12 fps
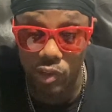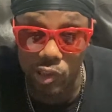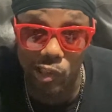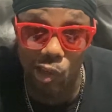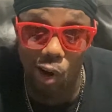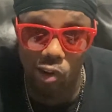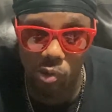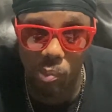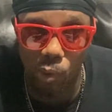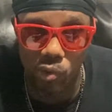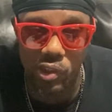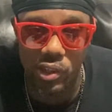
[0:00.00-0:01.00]
in charge of
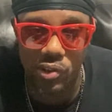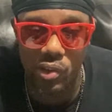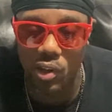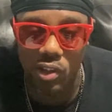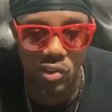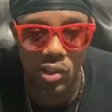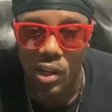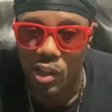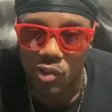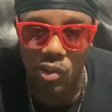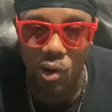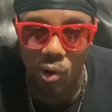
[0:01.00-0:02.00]
most of these hooks.
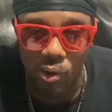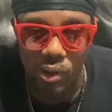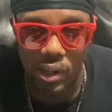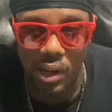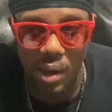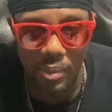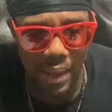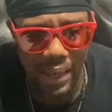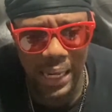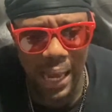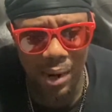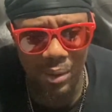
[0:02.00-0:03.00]
So, you know what I mean?
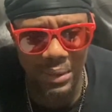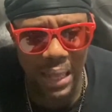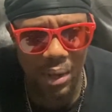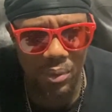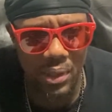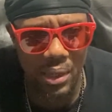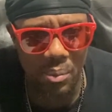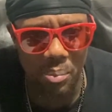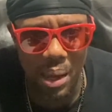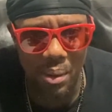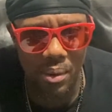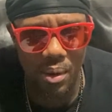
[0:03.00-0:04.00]
Like, I don't think
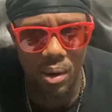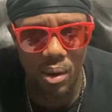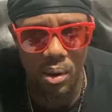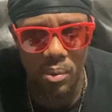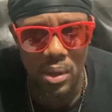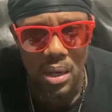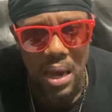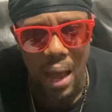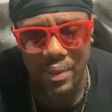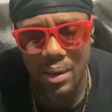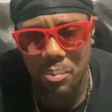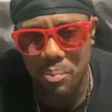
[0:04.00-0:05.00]
I
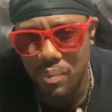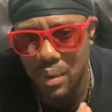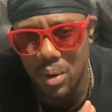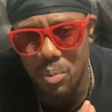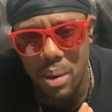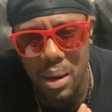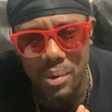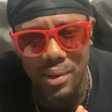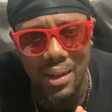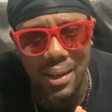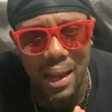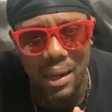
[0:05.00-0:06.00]
think Lil Baby
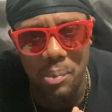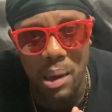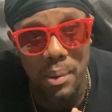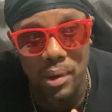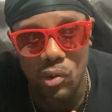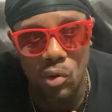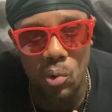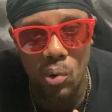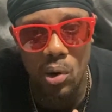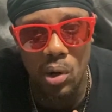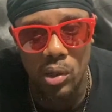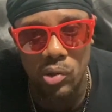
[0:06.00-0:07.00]
did like maybe 2
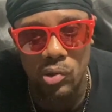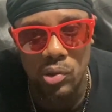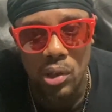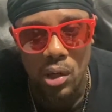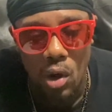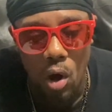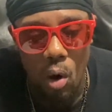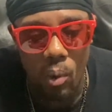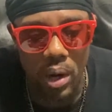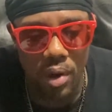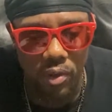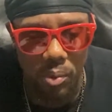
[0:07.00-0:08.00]
hooks or
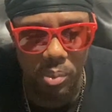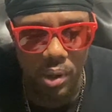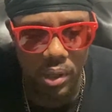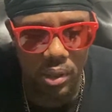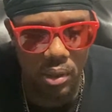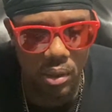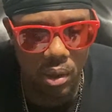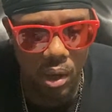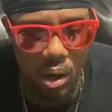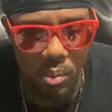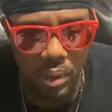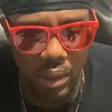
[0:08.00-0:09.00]
whatever, but
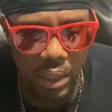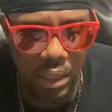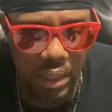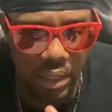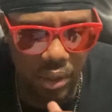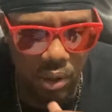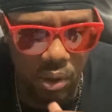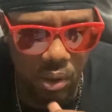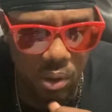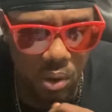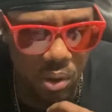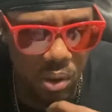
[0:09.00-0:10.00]
he did the
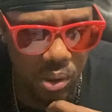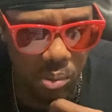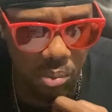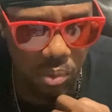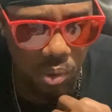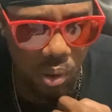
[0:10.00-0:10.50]
hook on